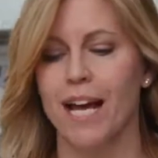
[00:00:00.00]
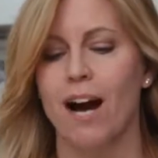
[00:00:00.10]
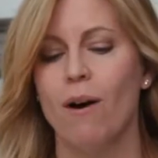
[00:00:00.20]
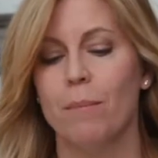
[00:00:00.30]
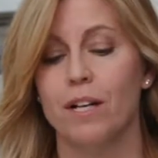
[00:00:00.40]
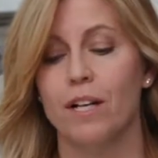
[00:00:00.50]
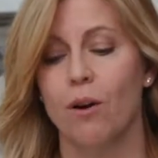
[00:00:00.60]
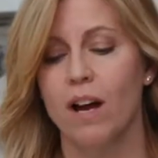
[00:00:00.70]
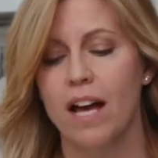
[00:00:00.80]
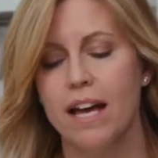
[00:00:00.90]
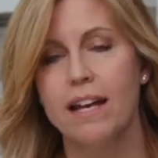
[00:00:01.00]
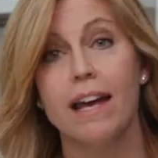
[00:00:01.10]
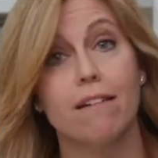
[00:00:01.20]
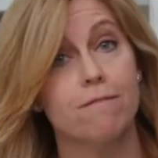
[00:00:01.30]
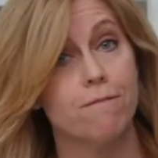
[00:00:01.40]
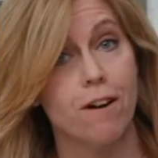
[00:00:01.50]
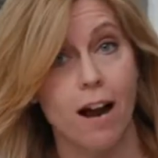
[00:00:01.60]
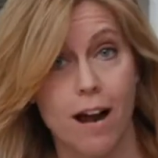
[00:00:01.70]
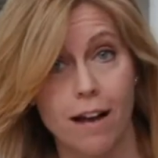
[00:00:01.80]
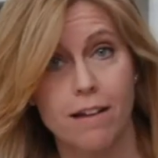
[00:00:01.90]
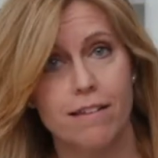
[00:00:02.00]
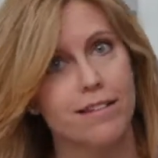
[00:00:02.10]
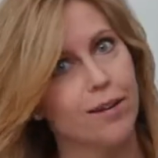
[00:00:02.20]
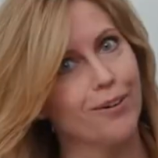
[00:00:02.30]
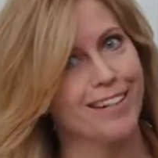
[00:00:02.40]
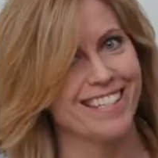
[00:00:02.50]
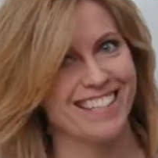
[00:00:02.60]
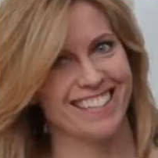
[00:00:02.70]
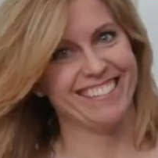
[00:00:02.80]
now I'm gonna go ahead and fry the donuts.